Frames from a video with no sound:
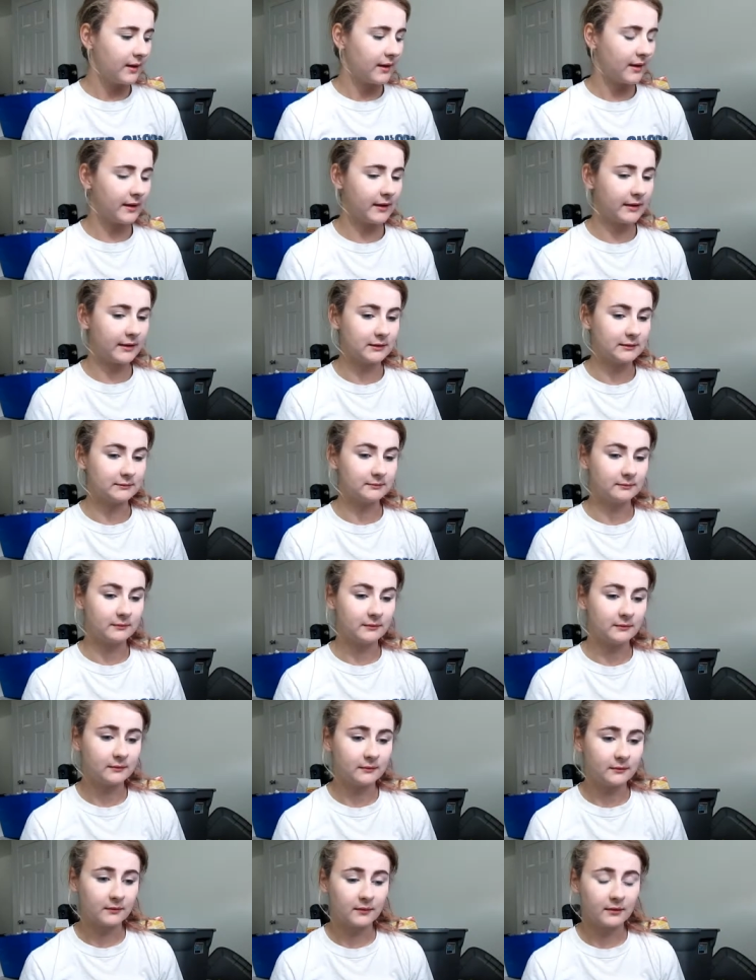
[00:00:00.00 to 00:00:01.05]
Um,
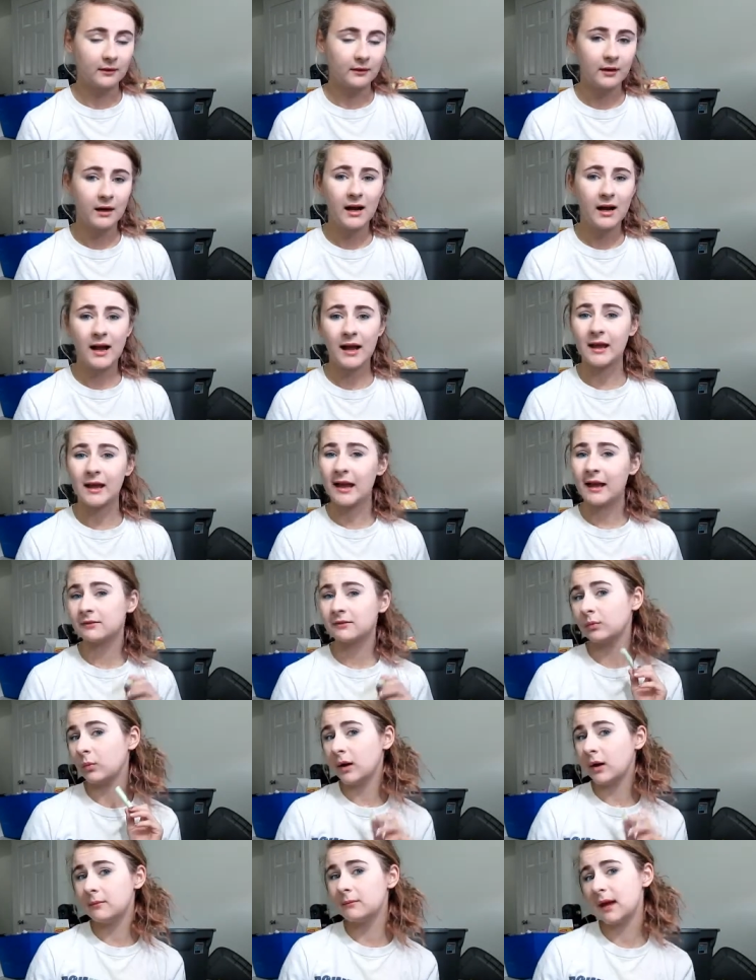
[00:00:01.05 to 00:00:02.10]
I have
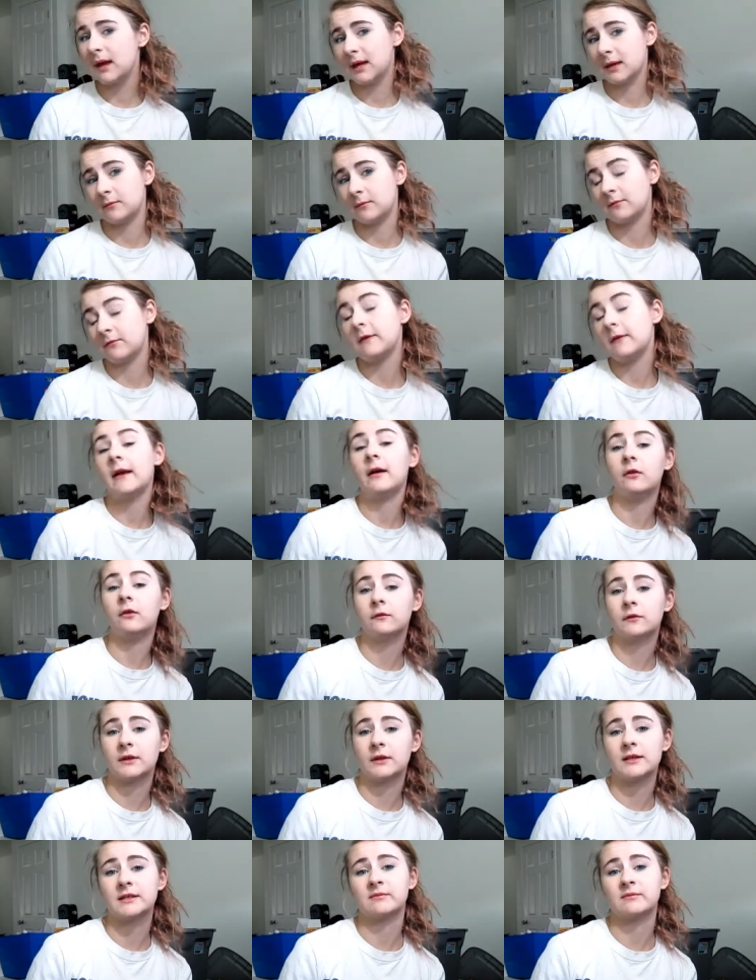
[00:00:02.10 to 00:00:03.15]
one makeup fail
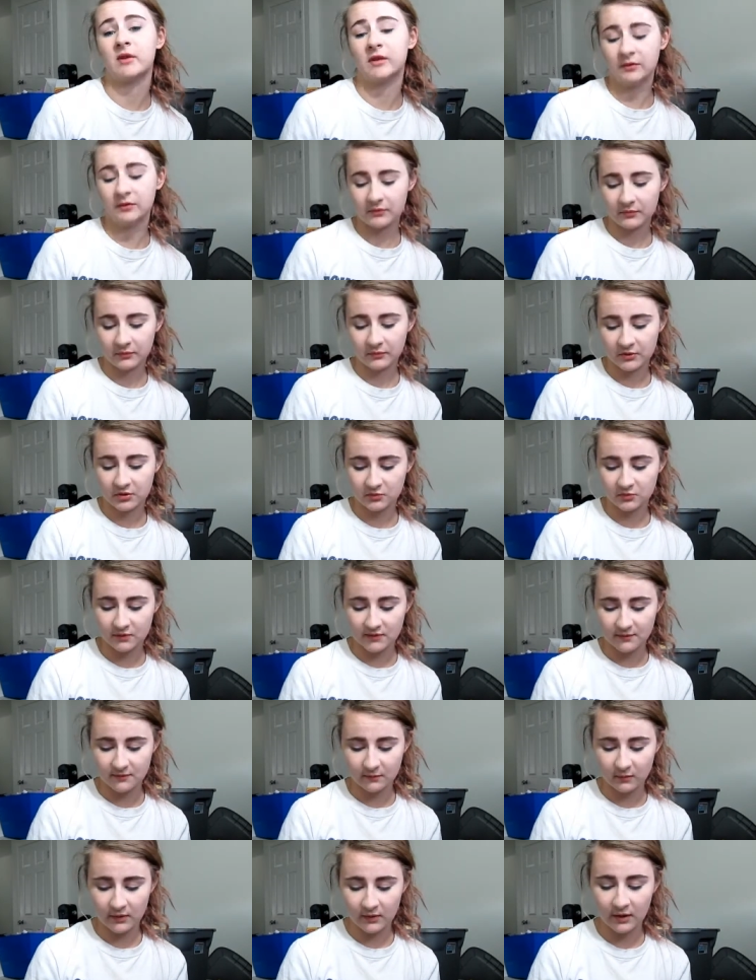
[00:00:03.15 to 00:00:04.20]
for this month, which
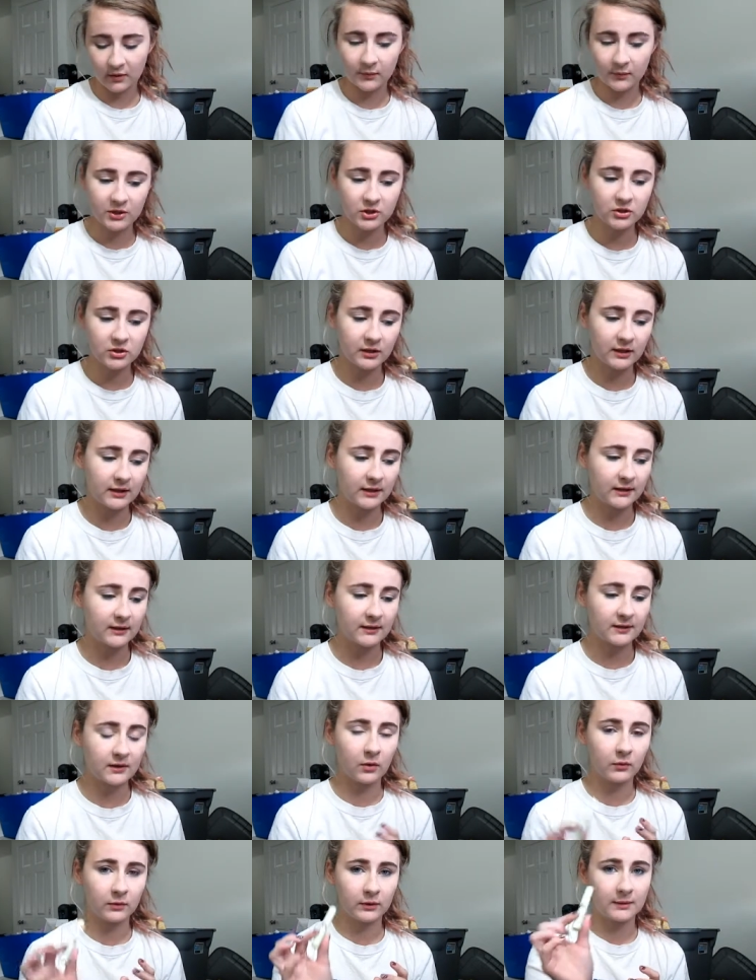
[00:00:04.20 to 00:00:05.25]
was originally
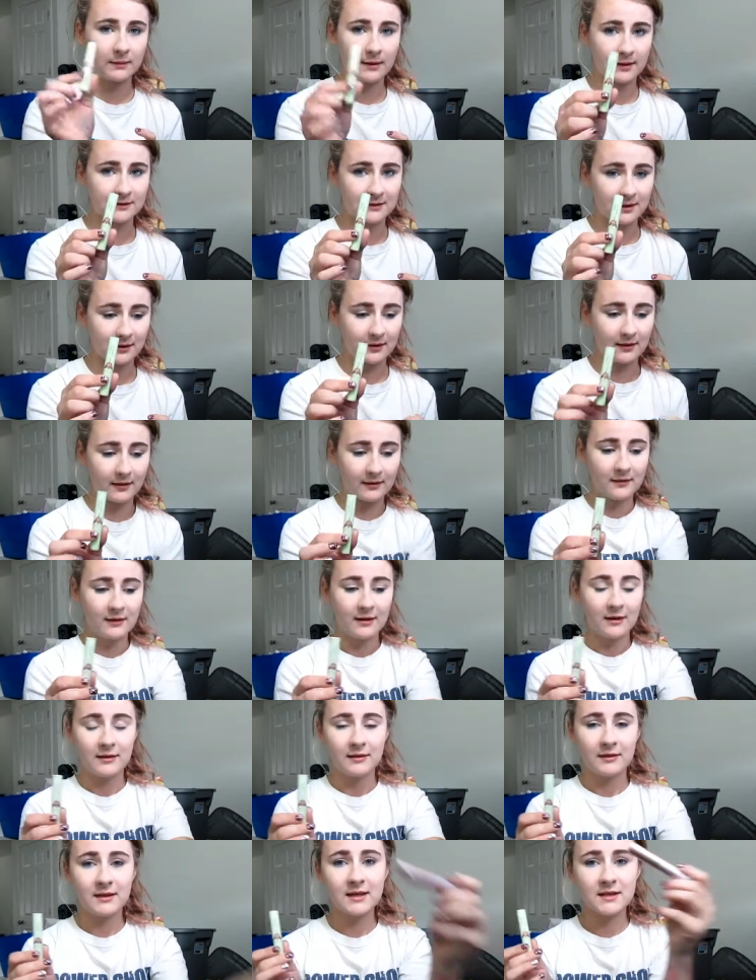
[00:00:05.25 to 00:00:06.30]
the only mascara.
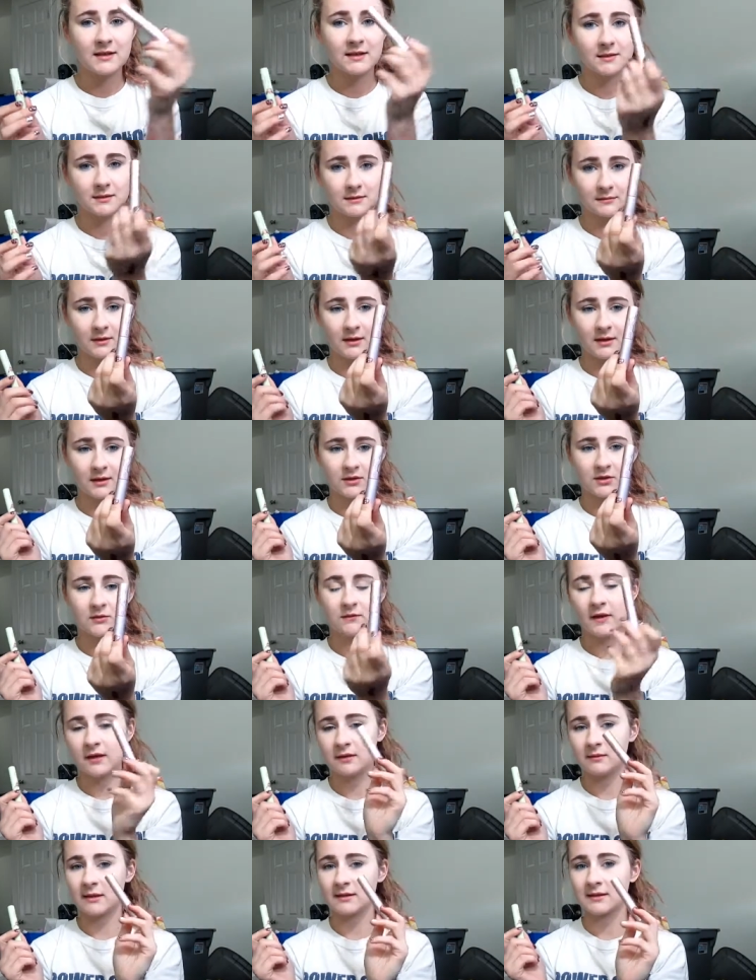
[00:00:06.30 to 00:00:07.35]
This, the Too
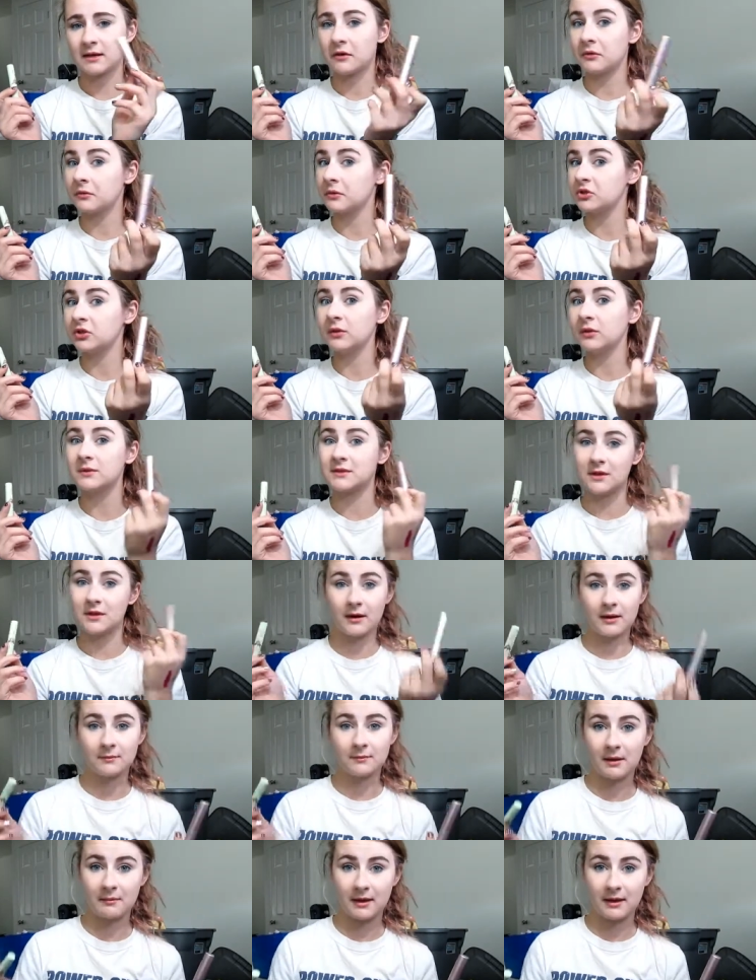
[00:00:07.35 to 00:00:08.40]
Faced mascara, originally was not
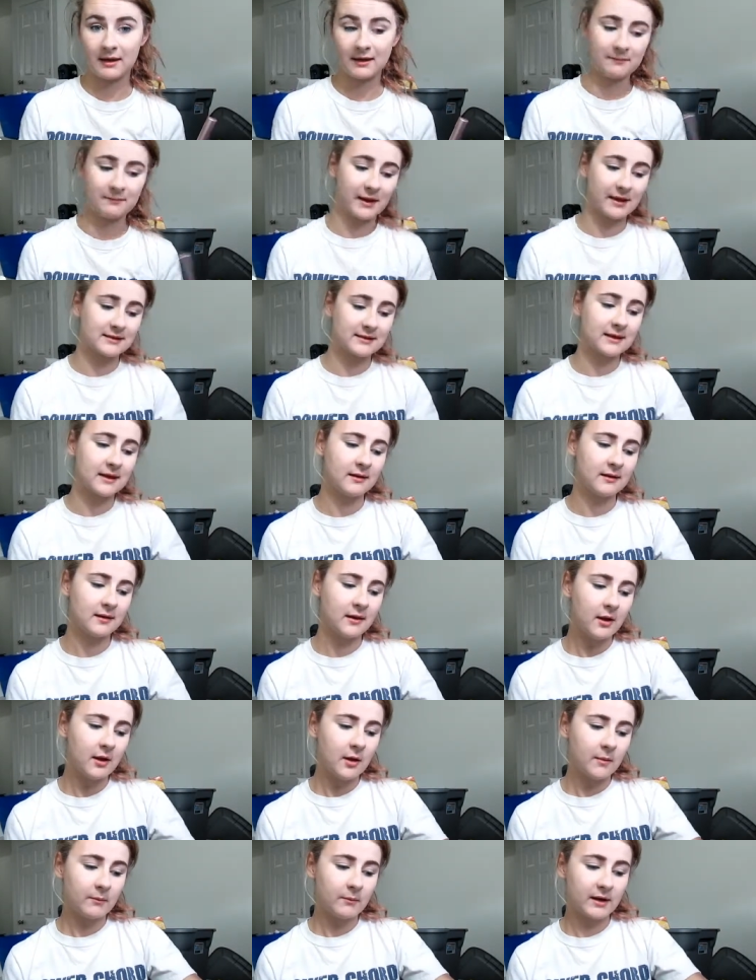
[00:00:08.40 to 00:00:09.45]
in my makeup basket,
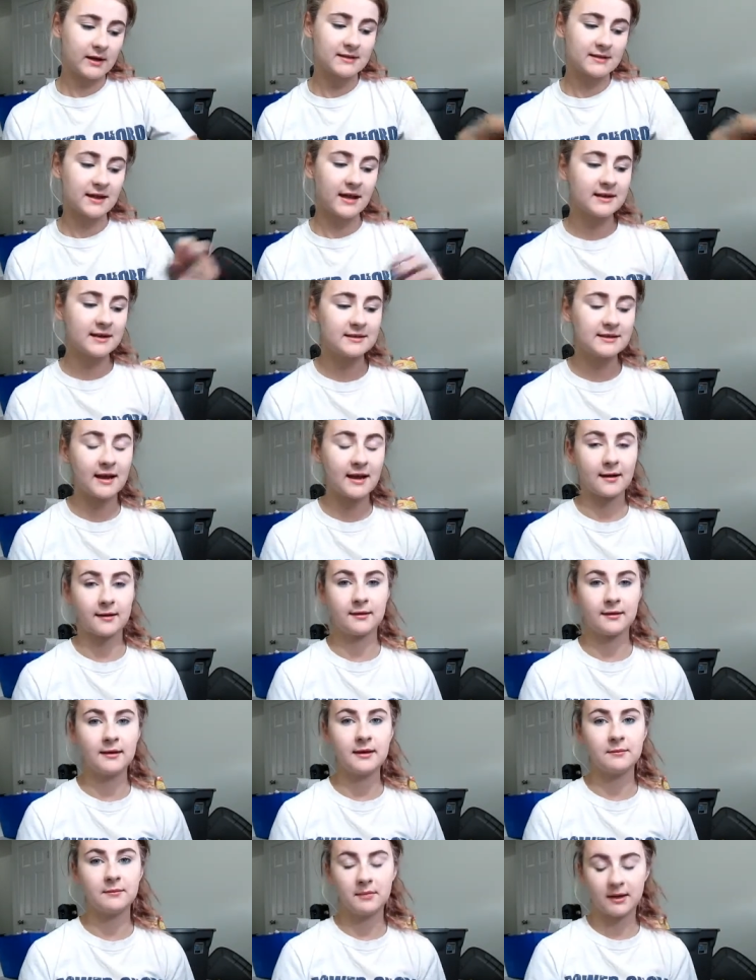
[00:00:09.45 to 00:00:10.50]
but I decided to add it
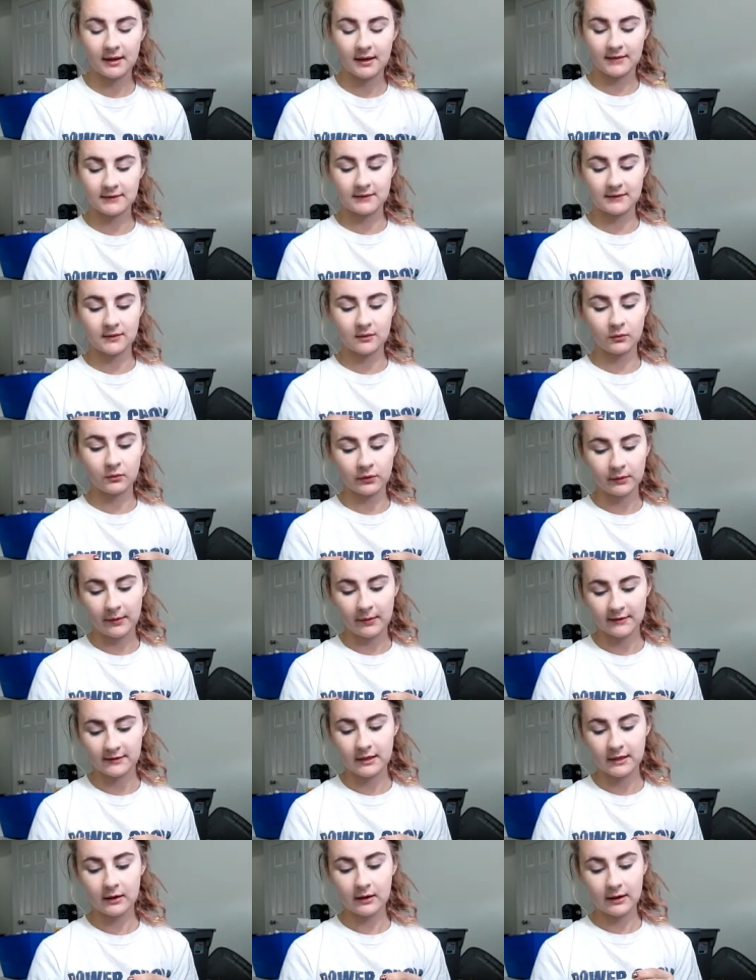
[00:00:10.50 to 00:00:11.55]
in because the only
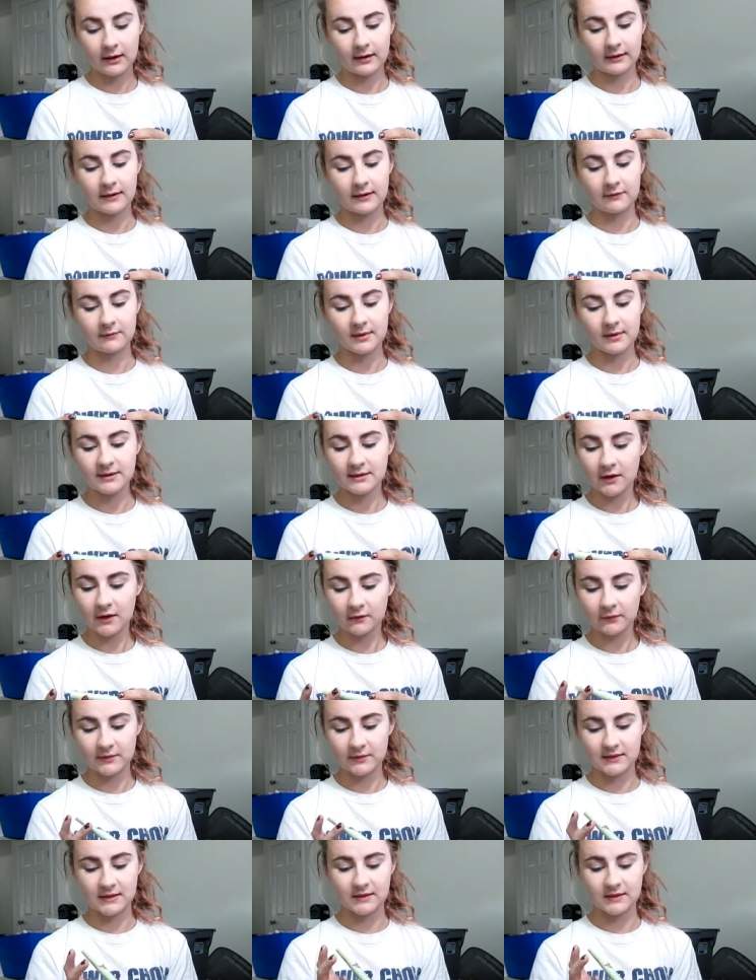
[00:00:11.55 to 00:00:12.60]
mascara I had given myself
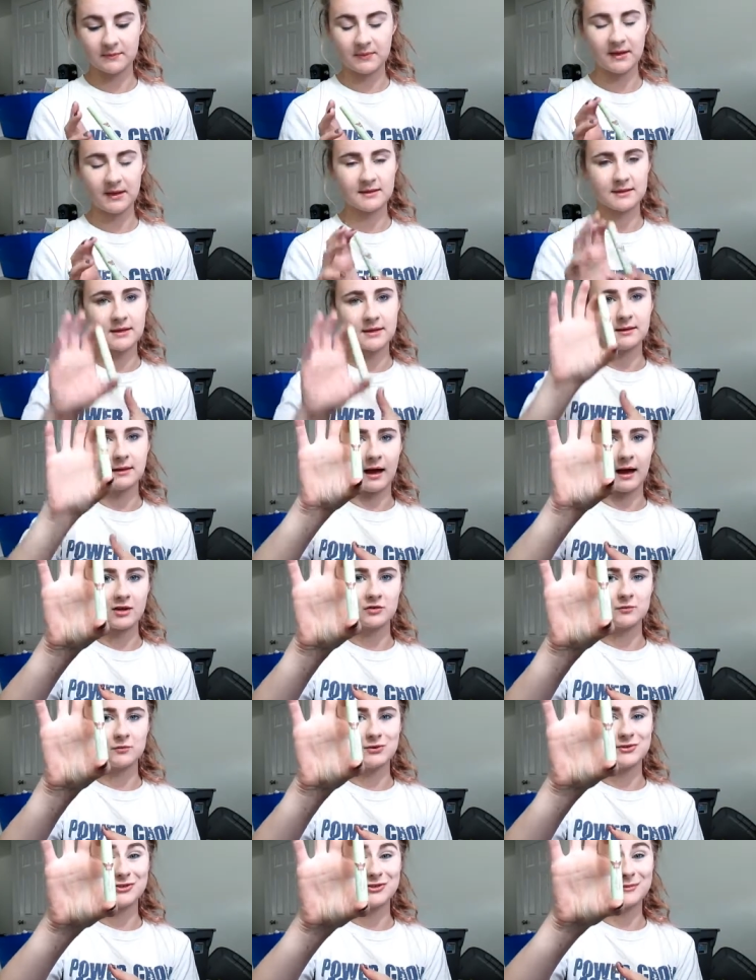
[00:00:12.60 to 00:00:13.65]
was this Pixi Lash
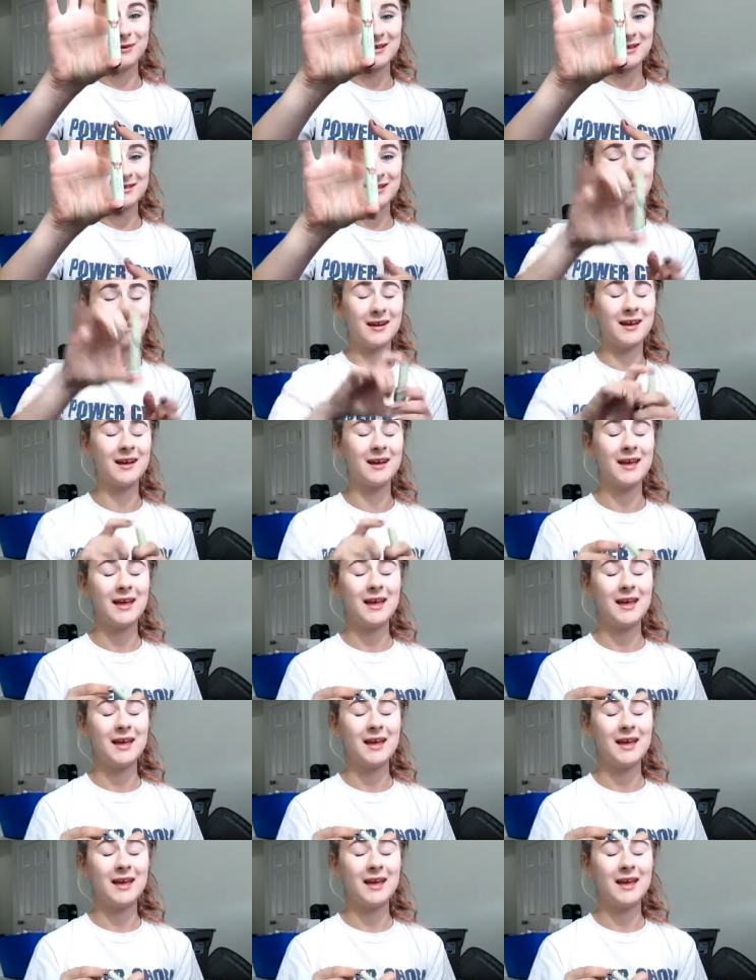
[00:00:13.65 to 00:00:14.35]
Booster mascara,